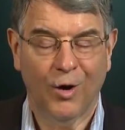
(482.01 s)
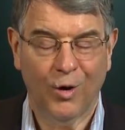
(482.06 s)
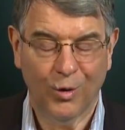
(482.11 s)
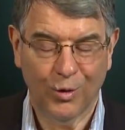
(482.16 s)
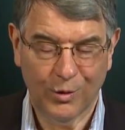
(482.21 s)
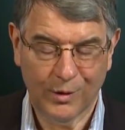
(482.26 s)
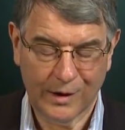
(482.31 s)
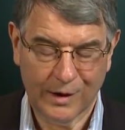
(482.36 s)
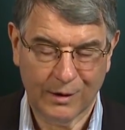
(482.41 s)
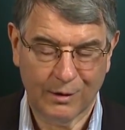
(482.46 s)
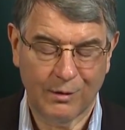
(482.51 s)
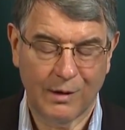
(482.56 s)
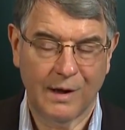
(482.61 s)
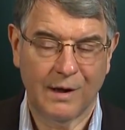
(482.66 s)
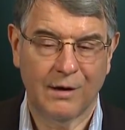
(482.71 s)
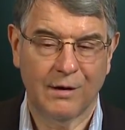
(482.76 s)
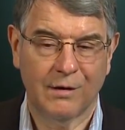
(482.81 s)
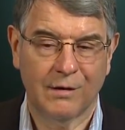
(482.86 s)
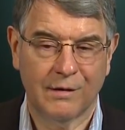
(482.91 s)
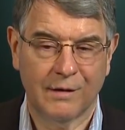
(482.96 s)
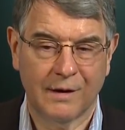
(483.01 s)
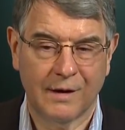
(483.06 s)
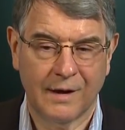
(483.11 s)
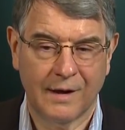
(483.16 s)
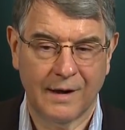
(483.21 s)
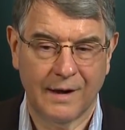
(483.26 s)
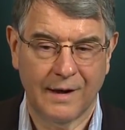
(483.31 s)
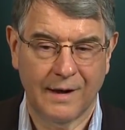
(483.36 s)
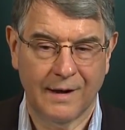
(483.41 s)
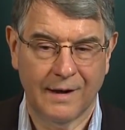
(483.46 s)
Hole in the ground,
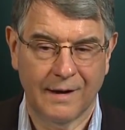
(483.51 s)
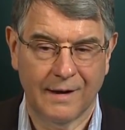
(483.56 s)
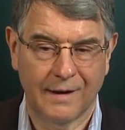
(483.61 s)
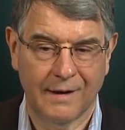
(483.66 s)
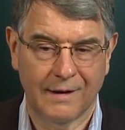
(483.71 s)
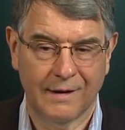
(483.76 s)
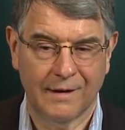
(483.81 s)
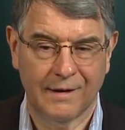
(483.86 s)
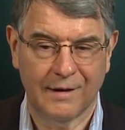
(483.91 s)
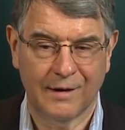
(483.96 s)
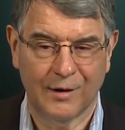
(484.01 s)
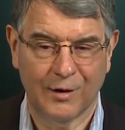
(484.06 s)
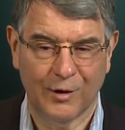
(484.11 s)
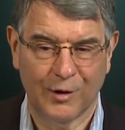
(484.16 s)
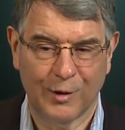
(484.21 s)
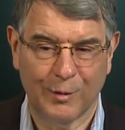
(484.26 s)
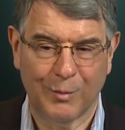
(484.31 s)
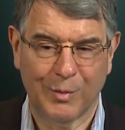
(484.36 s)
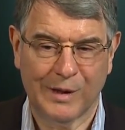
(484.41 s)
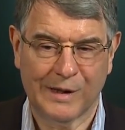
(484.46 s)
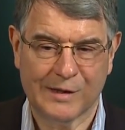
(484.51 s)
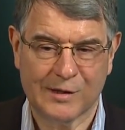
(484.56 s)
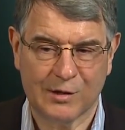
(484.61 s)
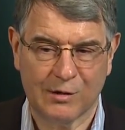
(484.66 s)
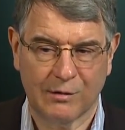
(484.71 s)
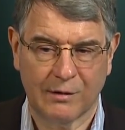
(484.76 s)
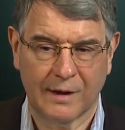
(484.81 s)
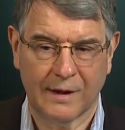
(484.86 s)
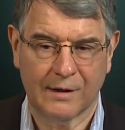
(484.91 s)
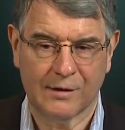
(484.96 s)
and you know, your
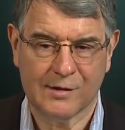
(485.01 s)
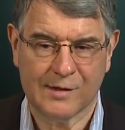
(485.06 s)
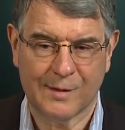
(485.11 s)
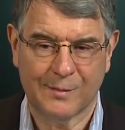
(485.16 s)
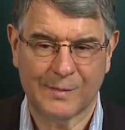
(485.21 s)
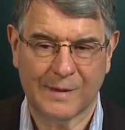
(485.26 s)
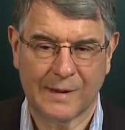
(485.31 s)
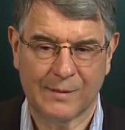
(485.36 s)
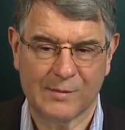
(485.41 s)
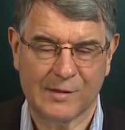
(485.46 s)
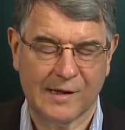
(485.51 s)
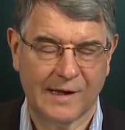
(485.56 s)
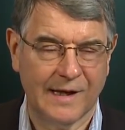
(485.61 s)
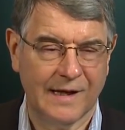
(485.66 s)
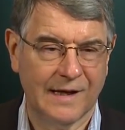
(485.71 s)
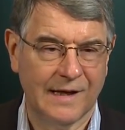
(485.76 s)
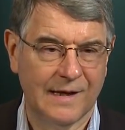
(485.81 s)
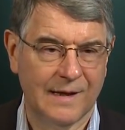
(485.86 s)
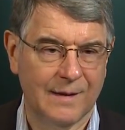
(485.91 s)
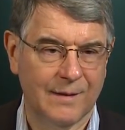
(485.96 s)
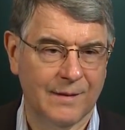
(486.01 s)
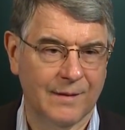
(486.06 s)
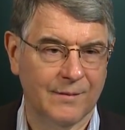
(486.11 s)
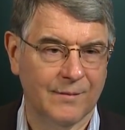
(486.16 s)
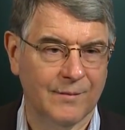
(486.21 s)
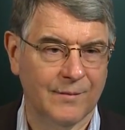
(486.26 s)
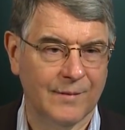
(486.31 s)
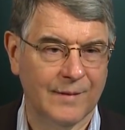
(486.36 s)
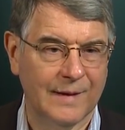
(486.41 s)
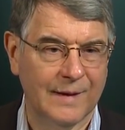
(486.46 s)
poncho liner sometimes laying in
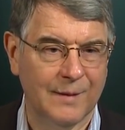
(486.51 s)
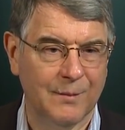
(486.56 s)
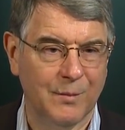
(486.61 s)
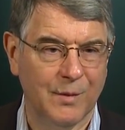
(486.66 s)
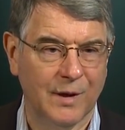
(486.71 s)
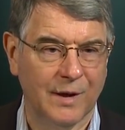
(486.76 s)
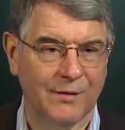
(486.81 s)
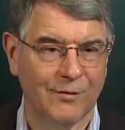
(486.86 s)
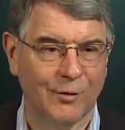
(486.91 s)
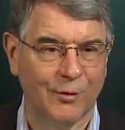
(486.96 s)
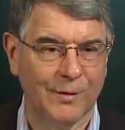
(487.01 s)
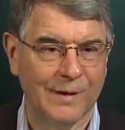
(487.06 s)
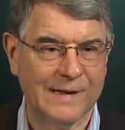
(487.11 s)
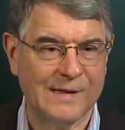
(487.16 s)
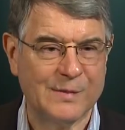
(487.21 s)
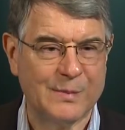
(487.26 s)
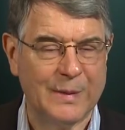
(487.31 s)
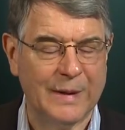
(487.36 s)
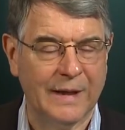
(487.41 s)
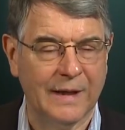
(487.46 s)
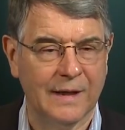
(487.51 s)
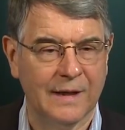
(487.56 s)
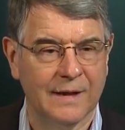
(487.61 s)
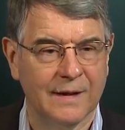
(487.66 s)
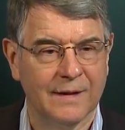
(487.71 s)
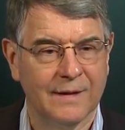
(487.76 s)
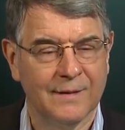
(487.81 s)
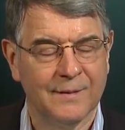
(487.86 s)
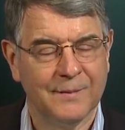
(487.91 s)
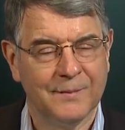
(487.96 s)
the mud of a rice paddy.